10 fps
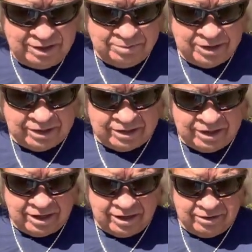But,
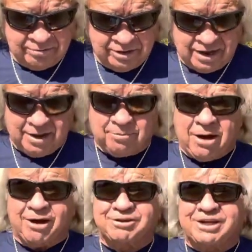uh, but I
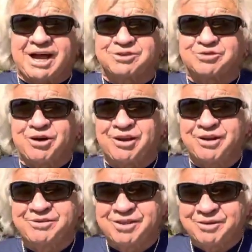apologize for all
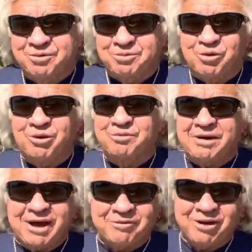of you that were born. And
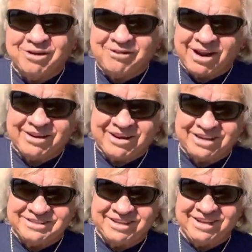by the way,
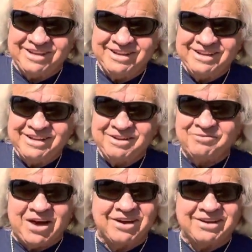Valentine's Day,
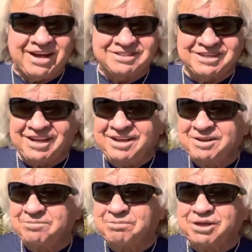Valentine's Day.
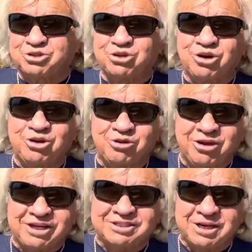Be sure you
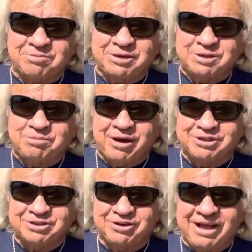get something
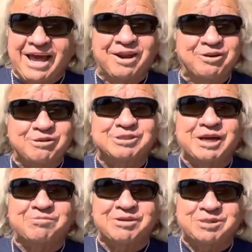special and do
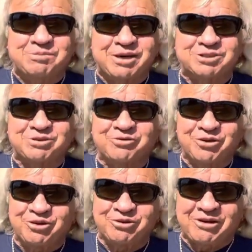something special for
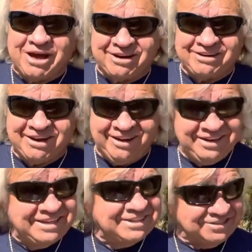your Valentine
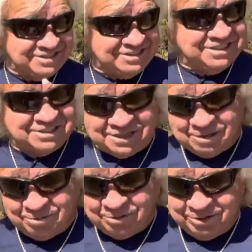because it's just a
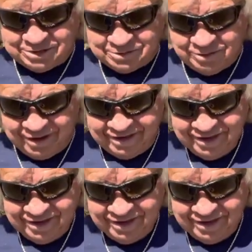couple of weeks away.